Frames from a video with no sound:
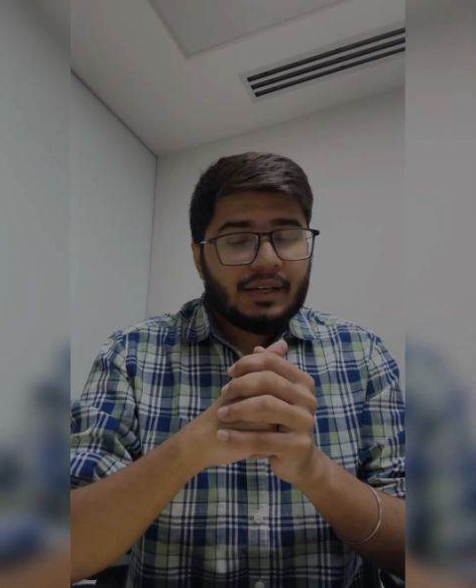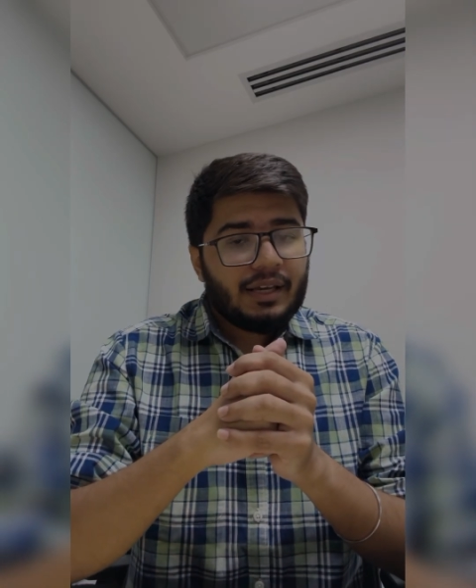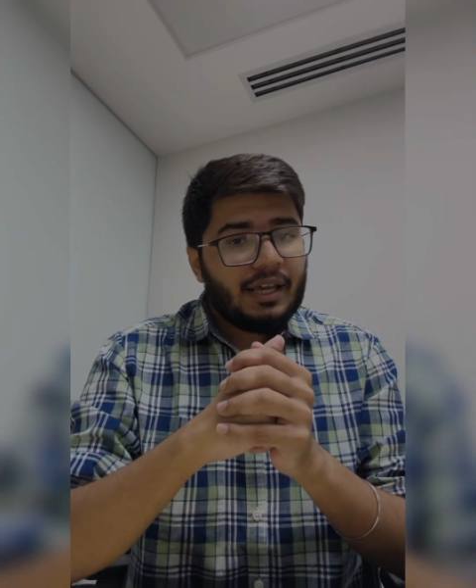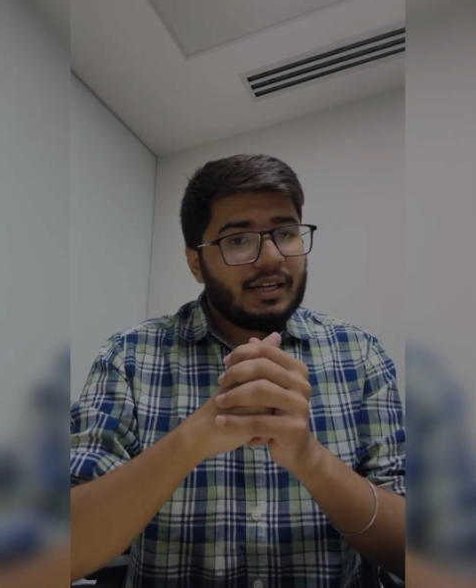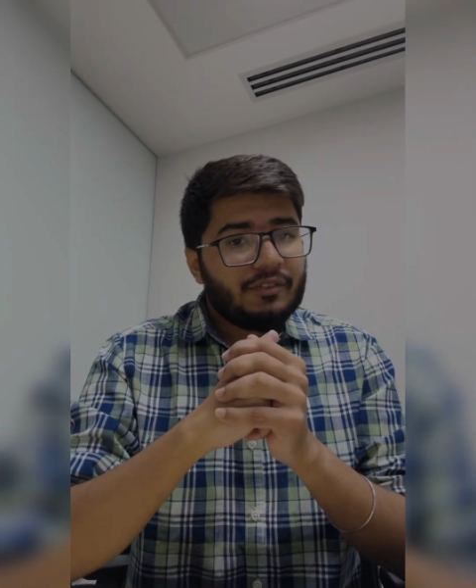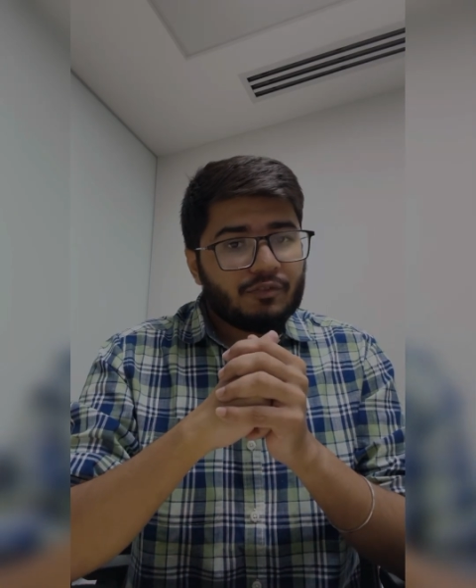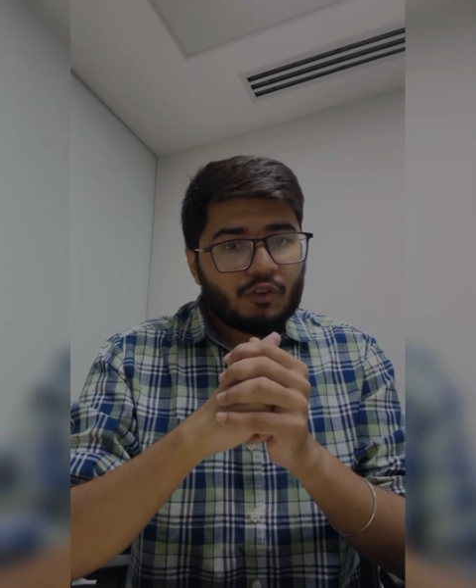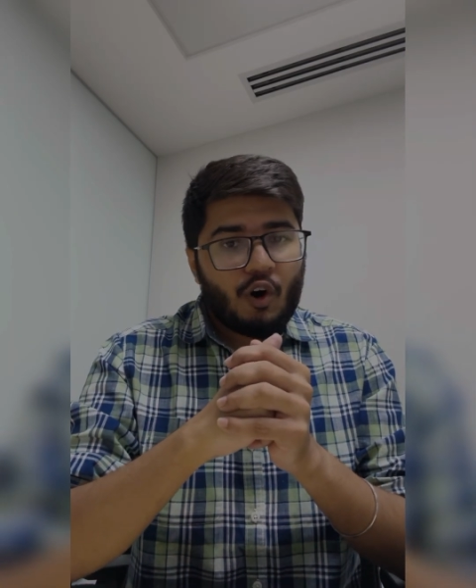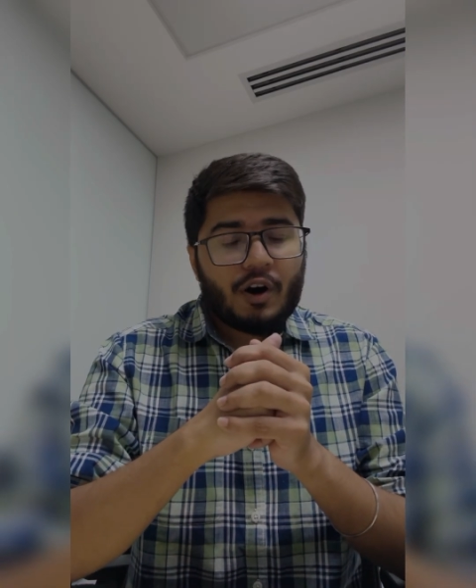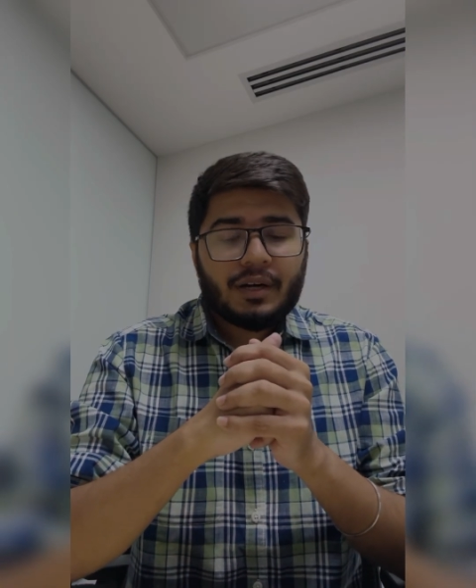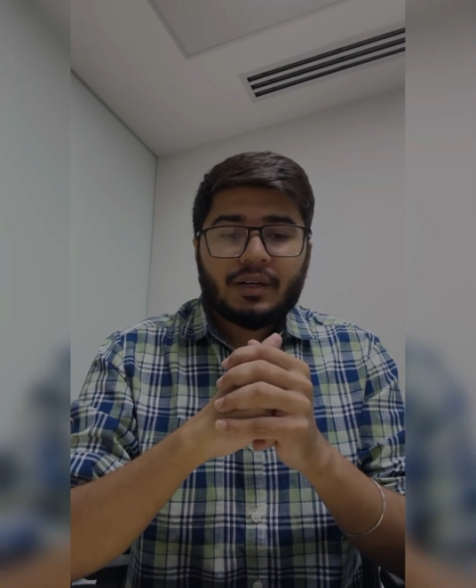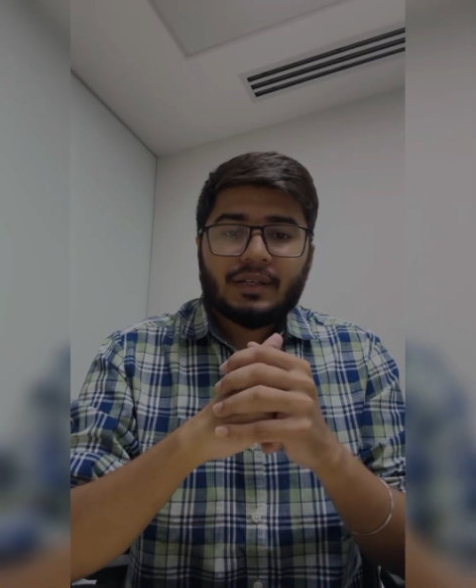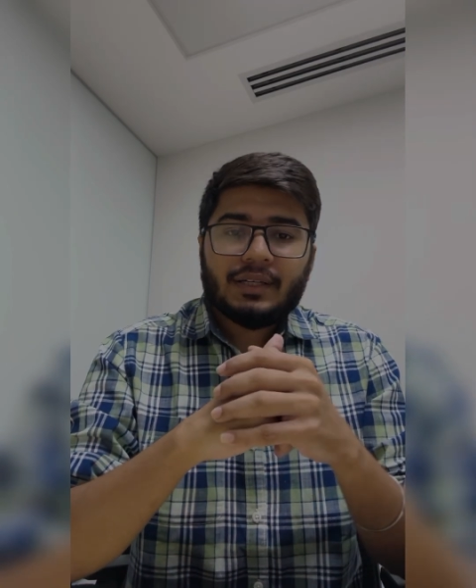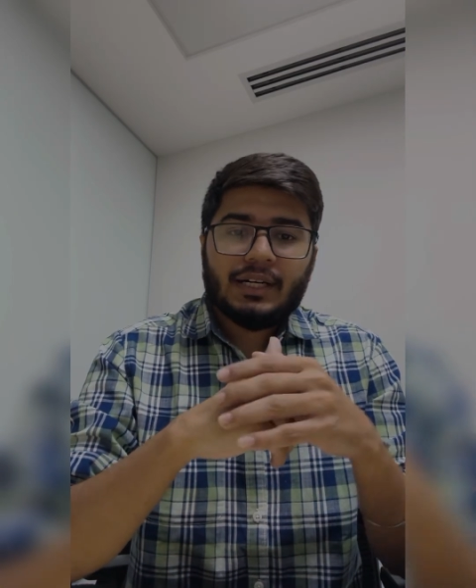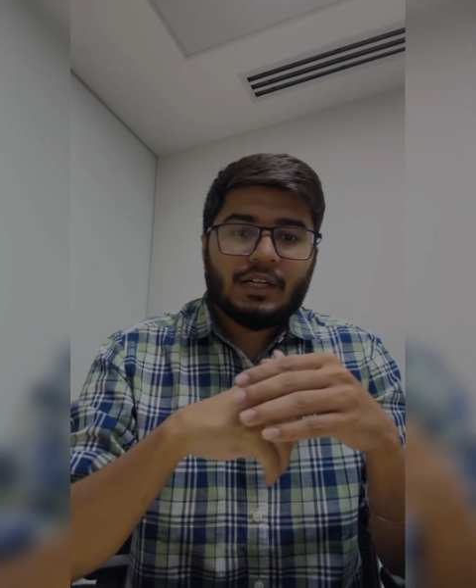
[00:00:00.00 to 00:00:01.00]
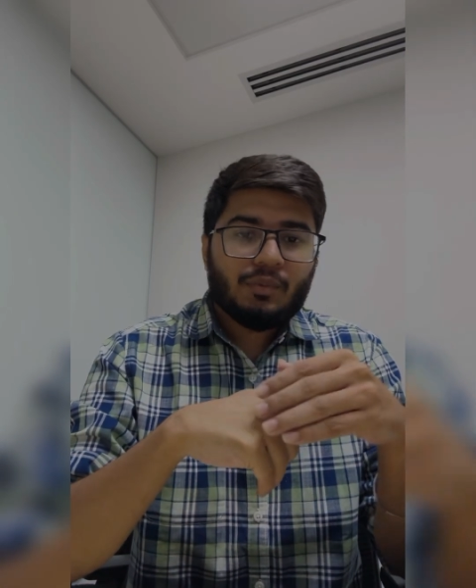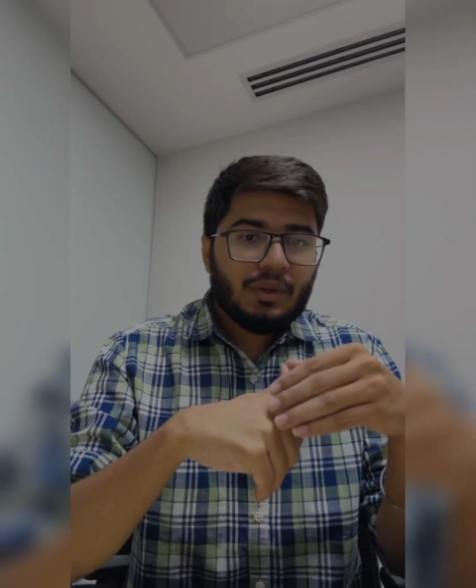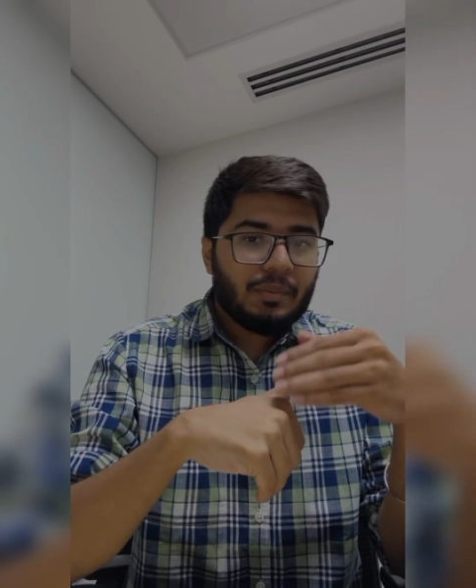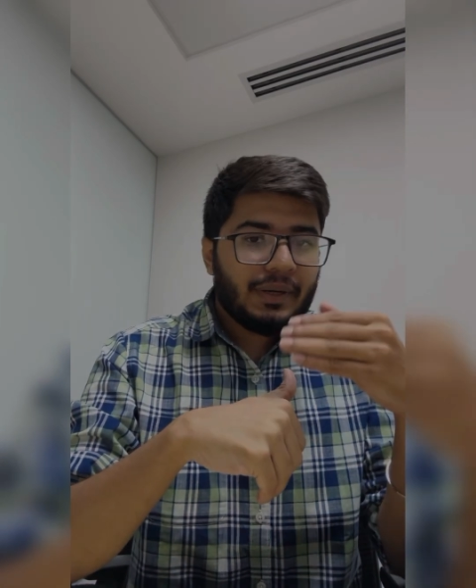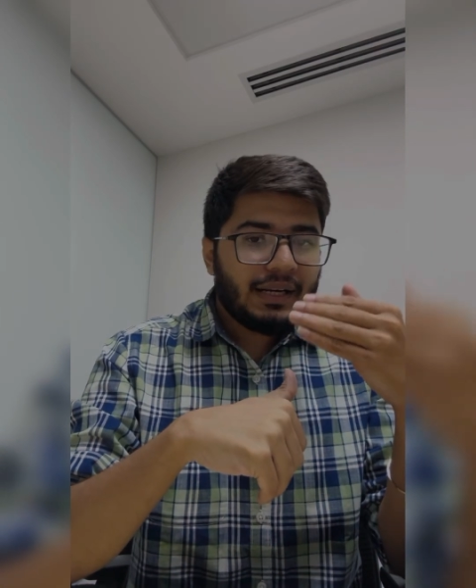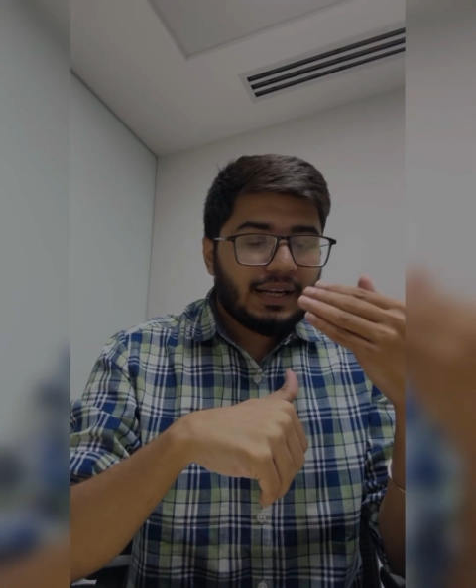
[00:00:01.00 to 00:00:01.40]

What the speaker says: and if not, it will be